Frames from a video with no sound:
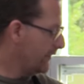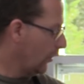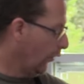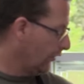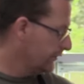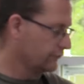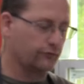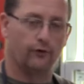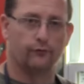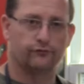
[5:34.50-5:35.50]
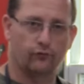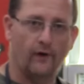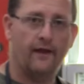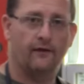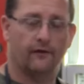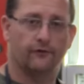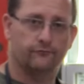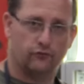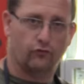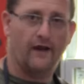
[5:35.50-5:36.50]
the oil control
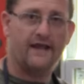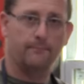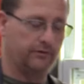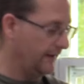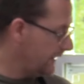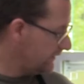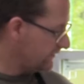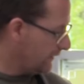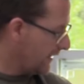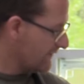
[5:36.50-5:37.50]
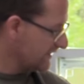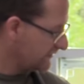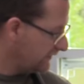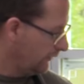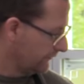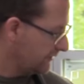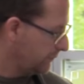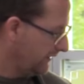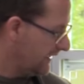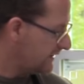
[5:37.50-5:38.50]
tray in place, we have its seals in
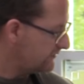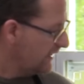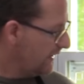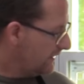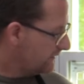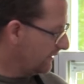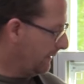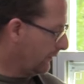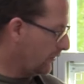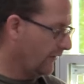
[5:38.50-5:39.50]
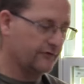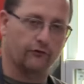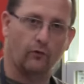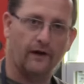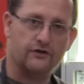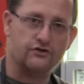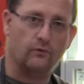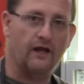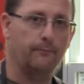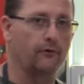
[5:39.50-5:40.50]
place. Some people call this a crank
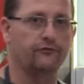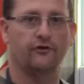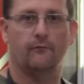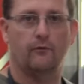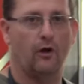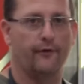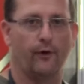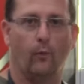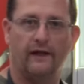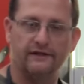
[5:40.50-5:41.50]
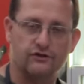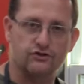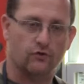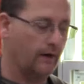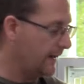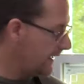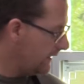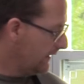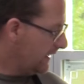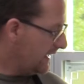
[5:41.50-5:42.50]
scraper, some call it a windage
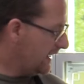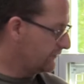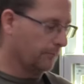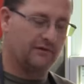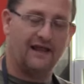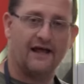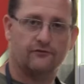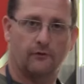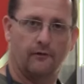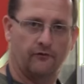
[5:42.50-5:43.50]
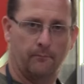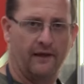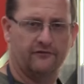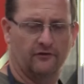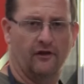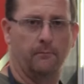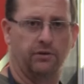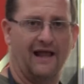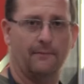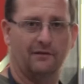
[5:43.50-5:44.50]
tray. It's basically a
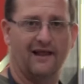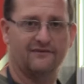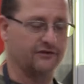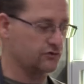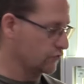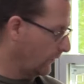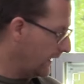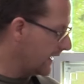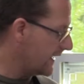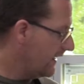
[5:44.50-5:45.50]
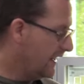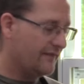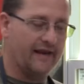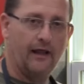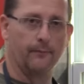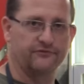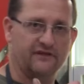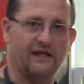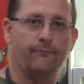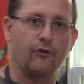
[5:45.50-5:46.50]
black plastic tray that helps to
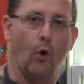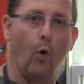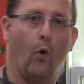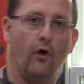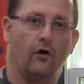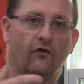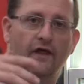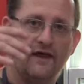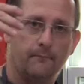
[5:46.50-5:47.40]
keep the oil